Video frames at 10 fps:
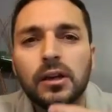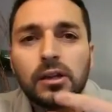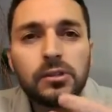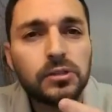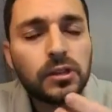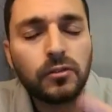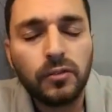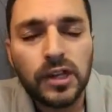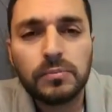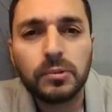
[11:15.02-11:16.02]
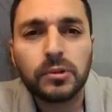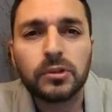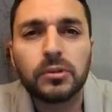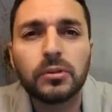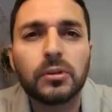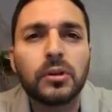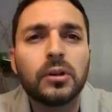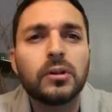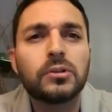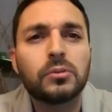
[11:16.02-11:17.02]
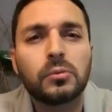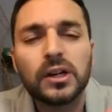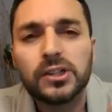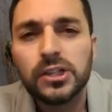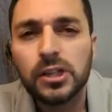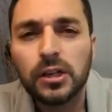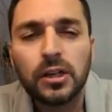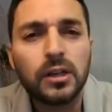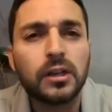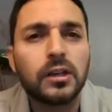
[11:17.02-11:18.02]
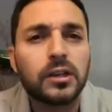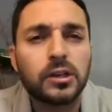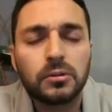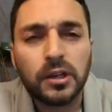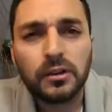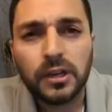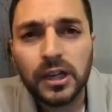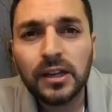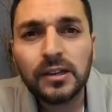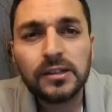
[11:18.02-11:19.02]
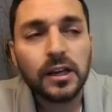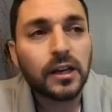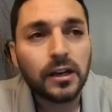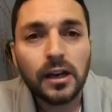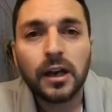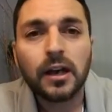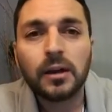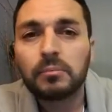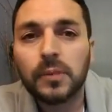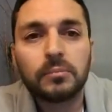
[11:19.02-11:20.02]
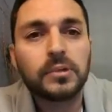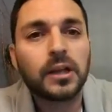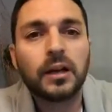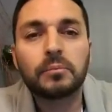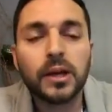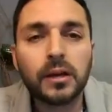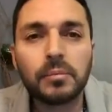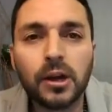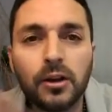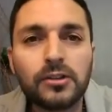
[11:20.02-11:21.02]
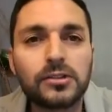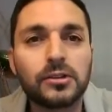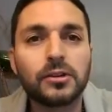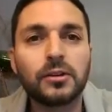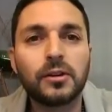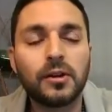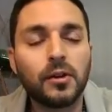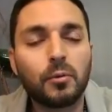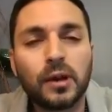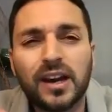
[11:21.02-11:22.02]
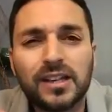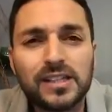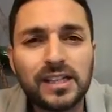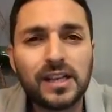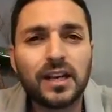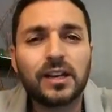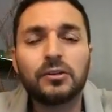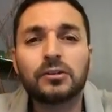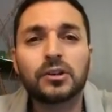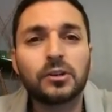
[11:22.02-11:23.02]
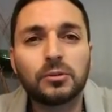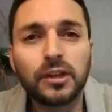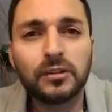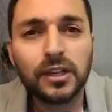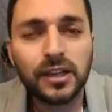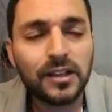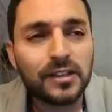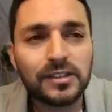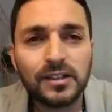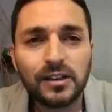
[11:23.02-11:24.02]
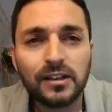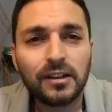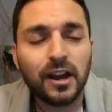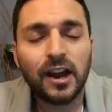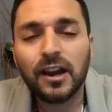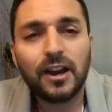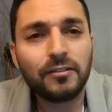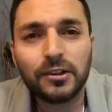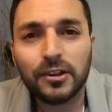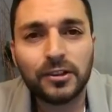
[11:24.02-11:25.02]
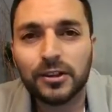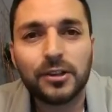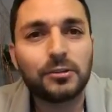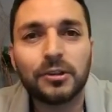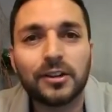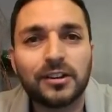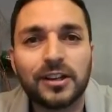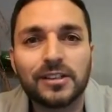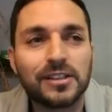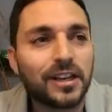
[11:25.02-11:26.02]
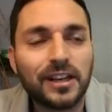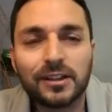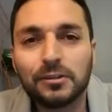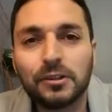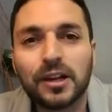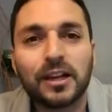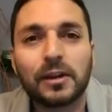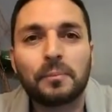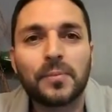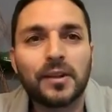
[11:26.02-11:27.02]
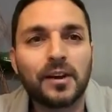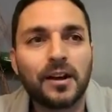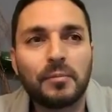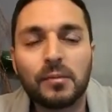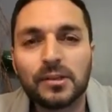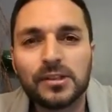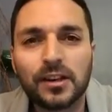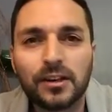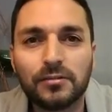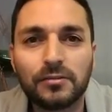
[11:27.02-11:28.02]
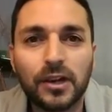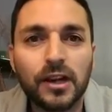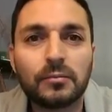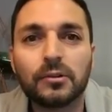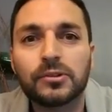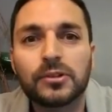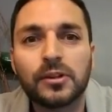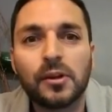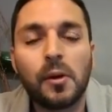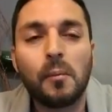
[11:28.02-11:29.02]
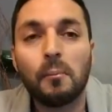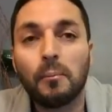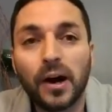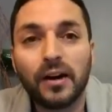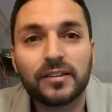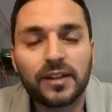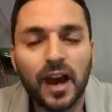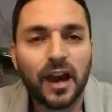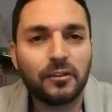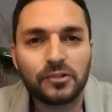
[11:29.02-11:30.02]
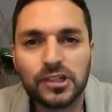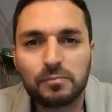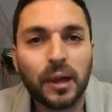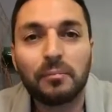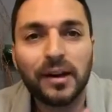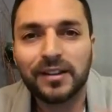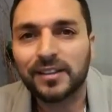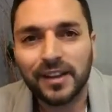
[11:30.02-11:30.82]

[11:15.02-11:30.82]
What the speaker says: using Facebook to watch cute little kitties? And I'm gonna be honest to you, when I see a cute little kitties, I love the cute little kitties. I can't do it. Like I'm a sucker for animals, but I don't spend my